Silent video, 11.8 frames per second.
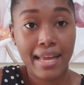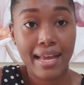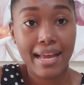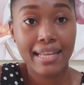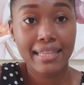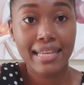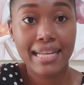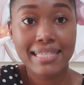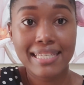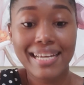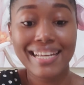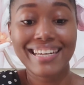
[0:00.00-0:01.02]
And that's
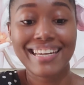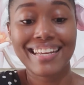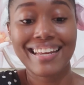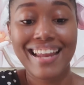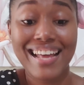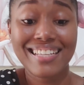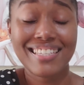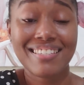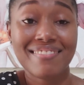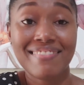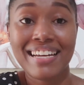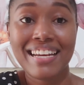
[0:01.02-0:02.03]
it. That's
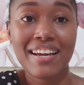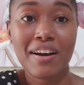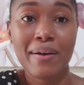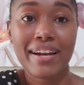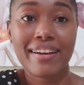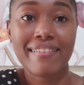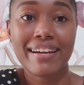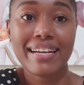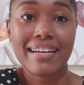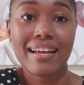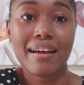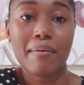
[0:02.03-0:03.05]
really how I
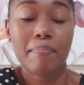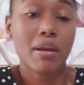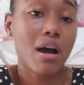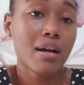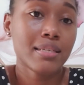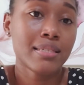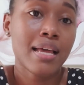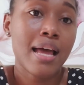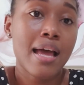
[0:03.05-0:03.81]
create blogs.